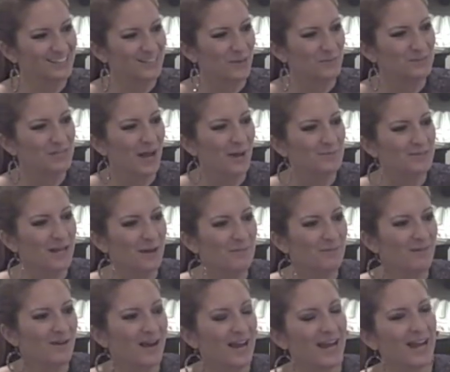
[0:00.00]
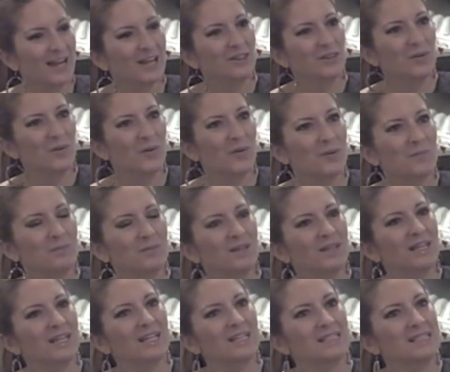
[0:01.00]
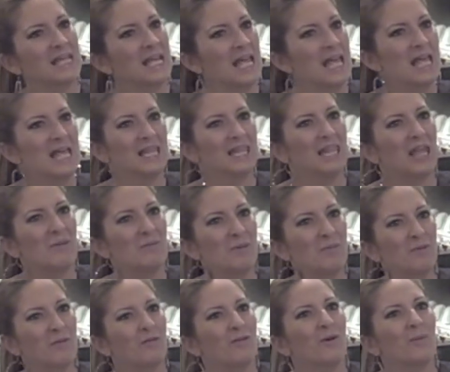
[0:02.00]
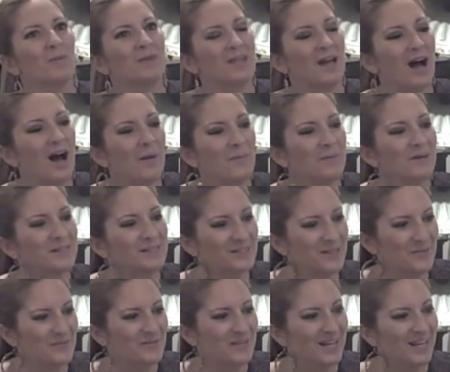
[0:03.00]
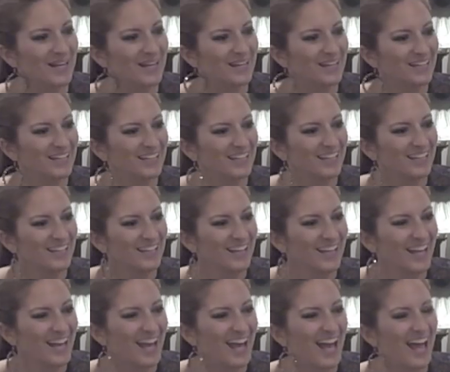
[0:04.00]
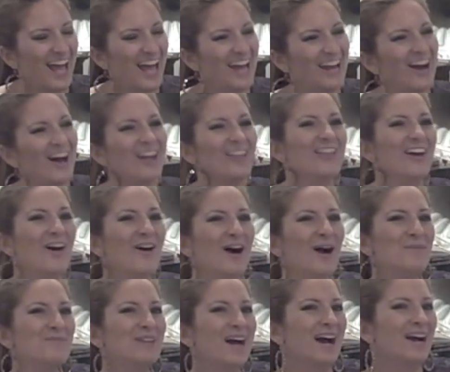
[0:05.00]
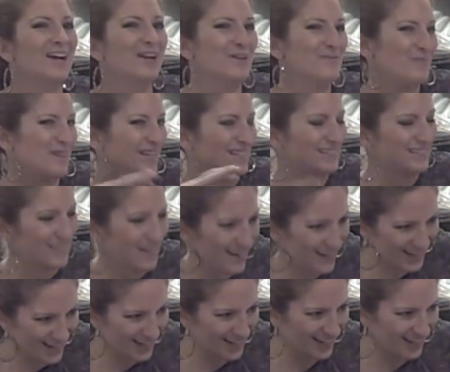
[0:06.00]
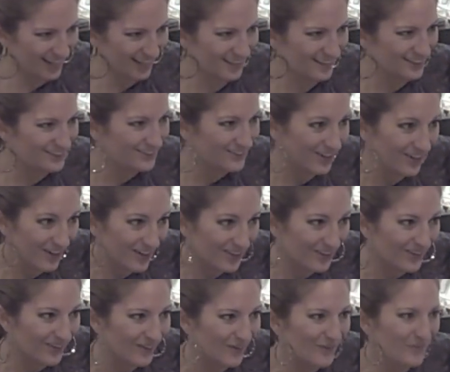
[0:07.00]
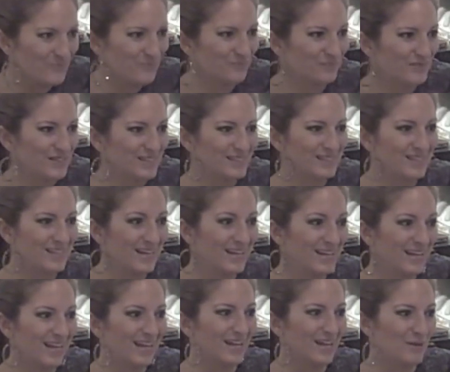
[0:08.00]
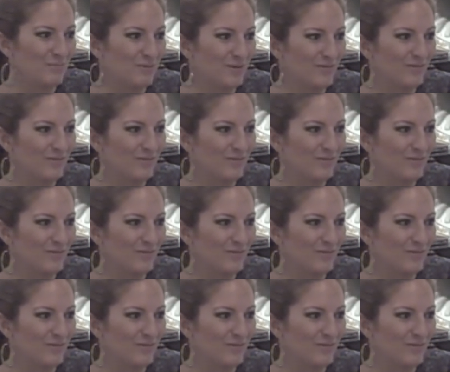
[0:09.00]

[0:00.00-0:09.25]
sometimes I pray, Lord, please let me perform at the Opry someday. And although I'm not going to be standing in the circle singing and